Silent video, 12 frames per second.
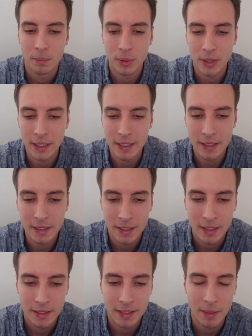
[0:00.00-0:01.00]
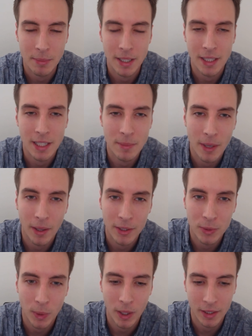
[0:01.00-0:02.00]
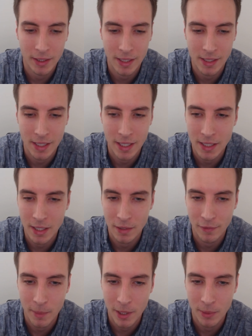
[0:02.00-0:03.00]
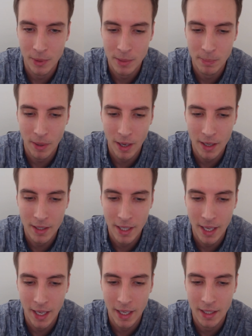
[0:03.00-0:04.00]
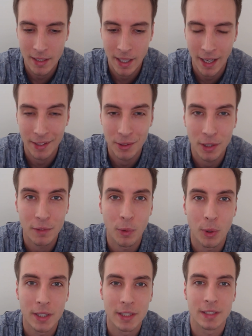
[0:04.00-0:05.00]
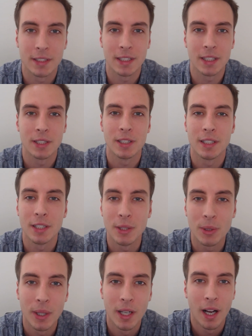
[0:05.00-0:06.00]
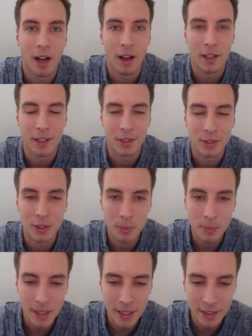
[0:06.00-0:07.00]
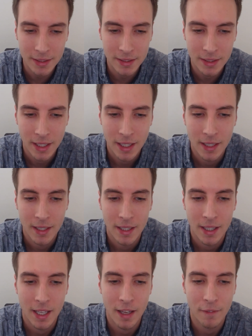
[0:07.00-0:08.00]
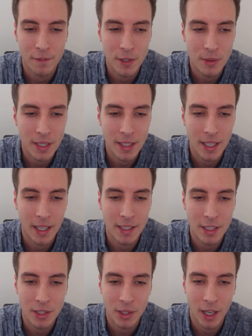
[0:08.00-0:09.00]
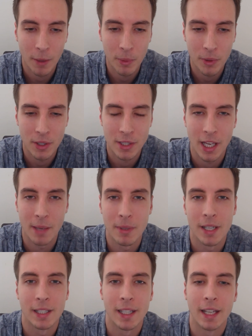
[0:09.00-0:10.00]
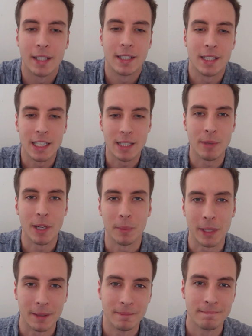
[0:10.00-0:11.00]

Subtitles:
please send me an email as well, because that's the easiest for me to respond. And I look forward to seeing you on our Zoom meetings. If you need additional help with your assignment, again, email me.